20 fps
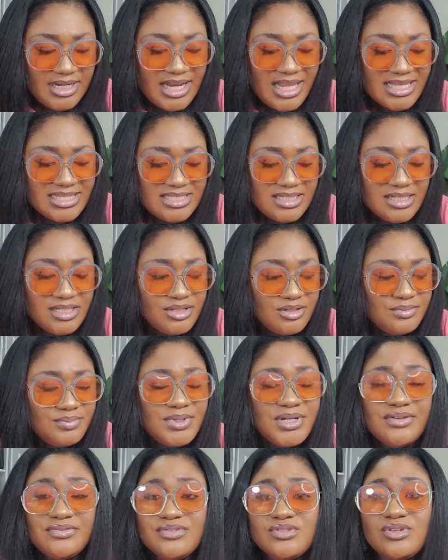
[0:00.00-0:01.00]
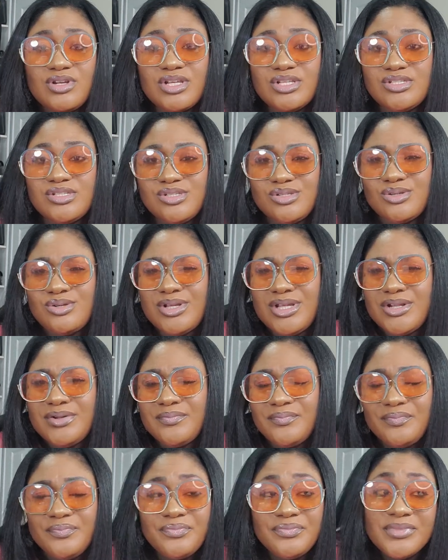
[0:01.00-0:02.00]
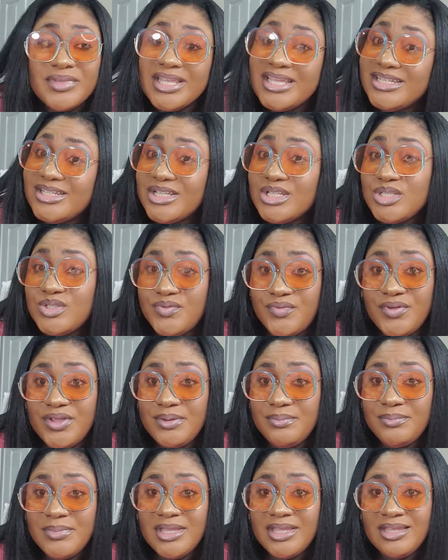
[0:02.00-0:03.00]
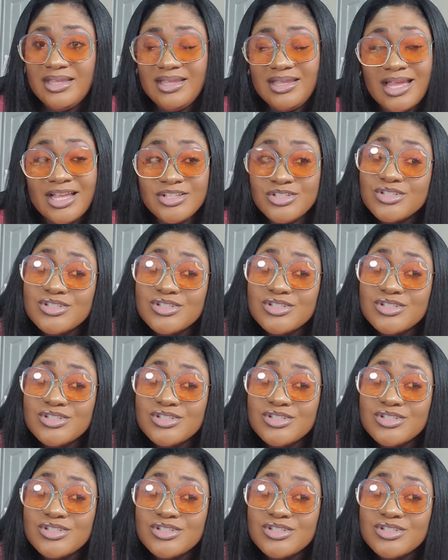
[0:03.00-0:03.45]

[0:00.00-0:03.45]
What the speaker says: it has a little bit of stretch to it. It does fit me. I